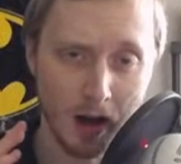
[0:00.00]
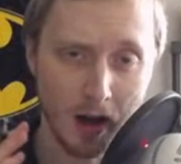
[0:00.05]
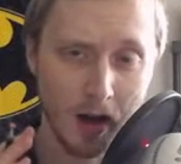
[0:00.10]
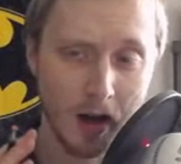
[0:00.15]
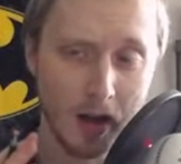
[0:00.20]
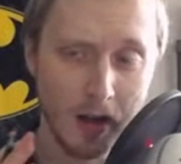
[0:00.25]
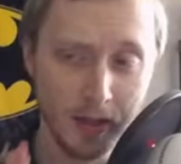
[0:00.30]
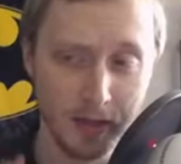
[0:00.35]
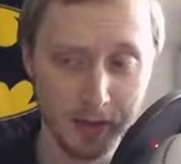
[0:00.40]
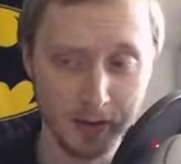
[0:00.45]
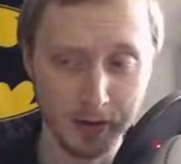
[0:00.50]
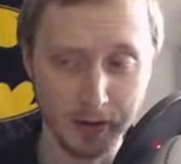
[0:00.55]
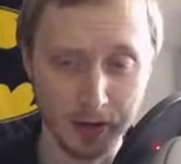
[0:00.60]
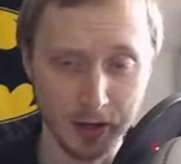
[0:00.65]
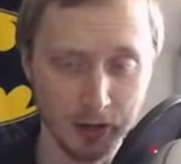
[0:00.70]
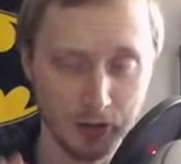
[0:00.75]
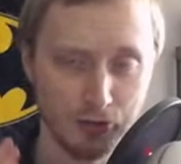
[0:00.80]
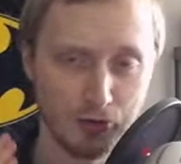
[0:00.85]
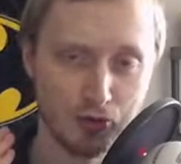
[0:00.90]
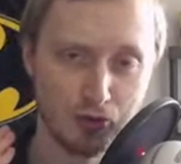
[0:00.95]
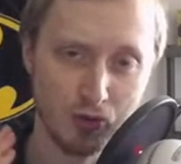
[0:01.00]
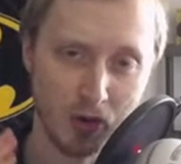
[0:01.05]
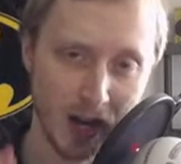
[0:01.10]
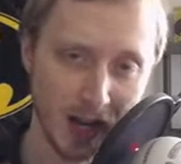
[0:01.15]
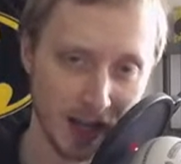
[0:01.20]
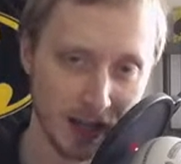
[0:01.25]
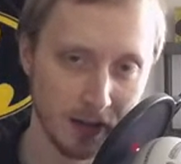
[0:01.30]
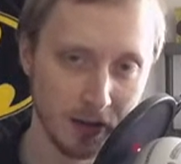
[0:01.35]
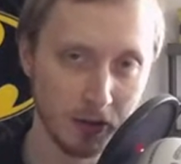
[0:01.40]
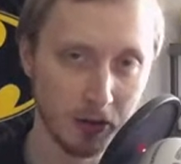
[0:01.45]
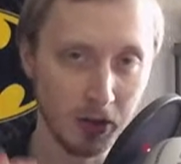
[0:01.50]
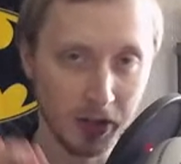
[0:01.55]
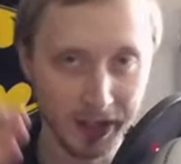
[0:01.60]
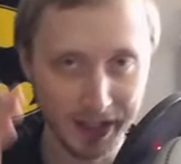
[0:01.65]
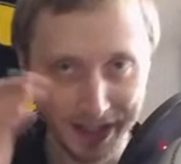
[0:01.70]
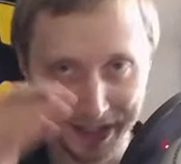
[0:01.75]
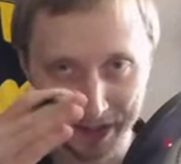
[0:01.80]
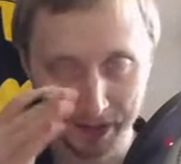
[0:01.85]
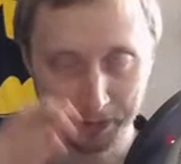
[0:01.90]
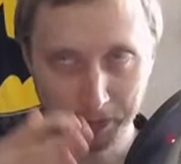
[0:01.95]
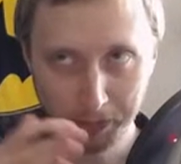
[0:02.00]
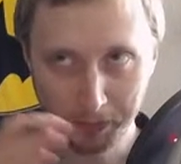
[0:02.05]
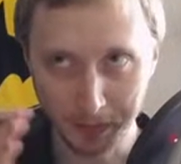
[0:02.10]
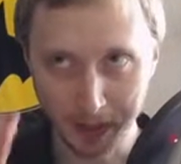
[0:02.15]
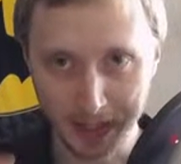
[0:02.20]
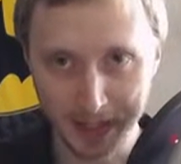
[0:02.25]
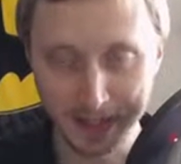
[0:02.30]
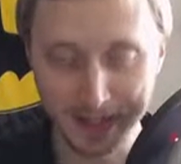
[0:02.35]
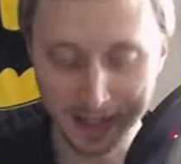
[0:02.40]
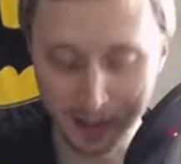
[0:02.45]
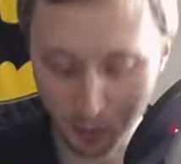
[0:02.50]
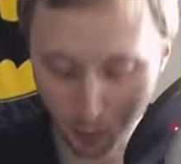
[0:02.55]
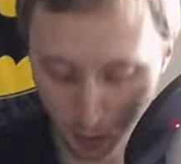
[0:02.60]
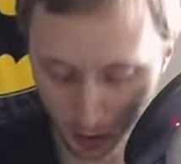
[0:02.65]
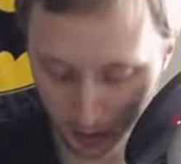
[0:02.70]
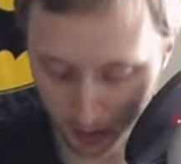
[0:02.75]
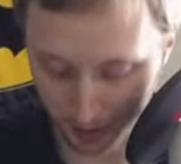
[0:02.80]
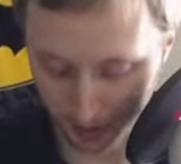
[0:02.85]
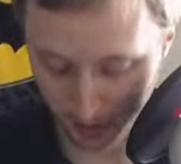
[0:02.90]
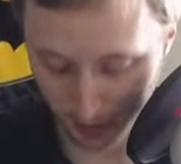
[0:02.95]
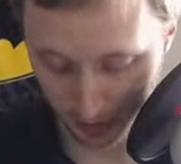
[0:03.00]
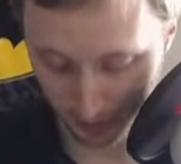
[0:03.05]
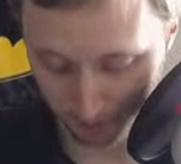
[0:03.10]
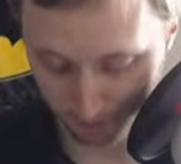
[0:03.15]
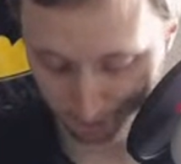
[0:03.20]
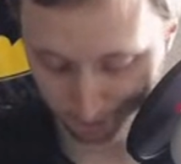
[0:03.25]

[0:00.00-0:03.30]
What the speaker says: other triangle inequality